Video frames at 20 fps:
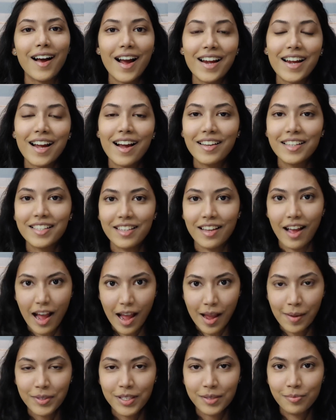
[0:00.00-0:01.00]
Hi guys,
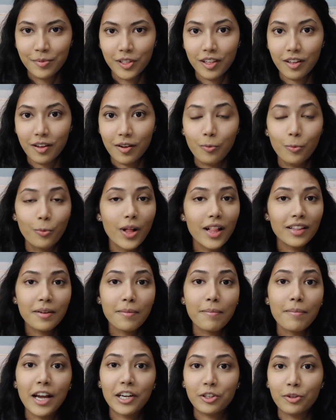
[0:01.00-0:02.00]
I'm Smita.
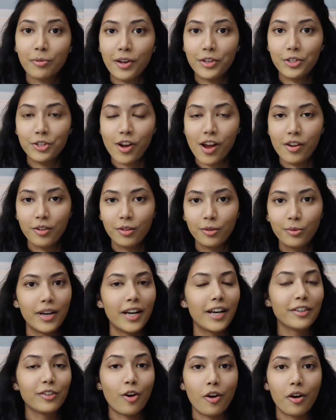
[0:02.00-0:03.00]
Welcome back to my channel where
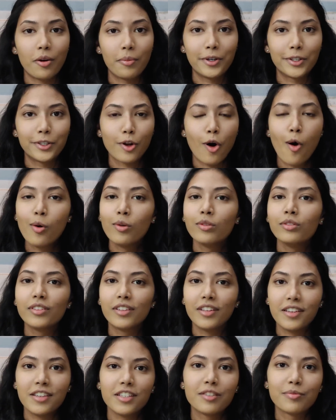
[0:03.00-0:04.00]
I talk about all
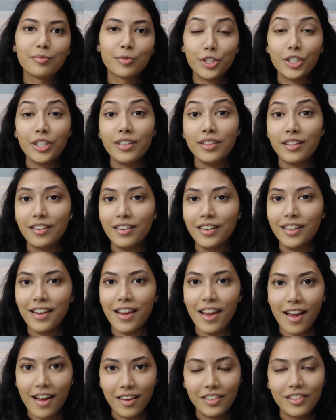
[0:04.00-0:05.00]
things machine
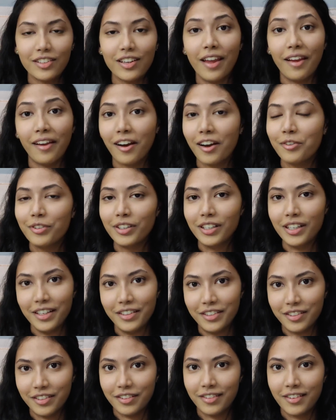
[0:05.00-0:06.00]
learning and AI
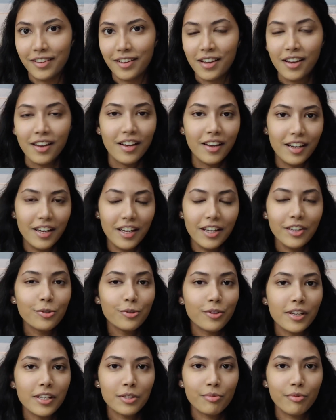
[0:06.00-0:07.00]
related. In
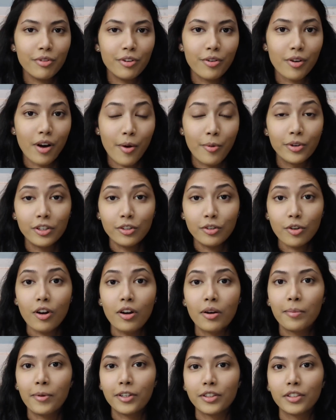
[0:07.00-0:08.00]
today's video, I want to
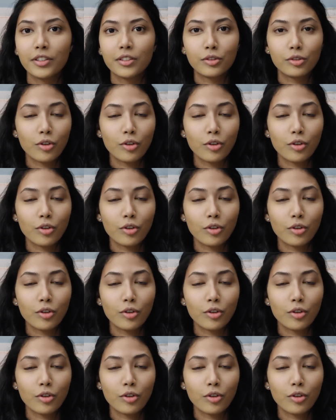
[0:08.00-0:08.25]
talk about the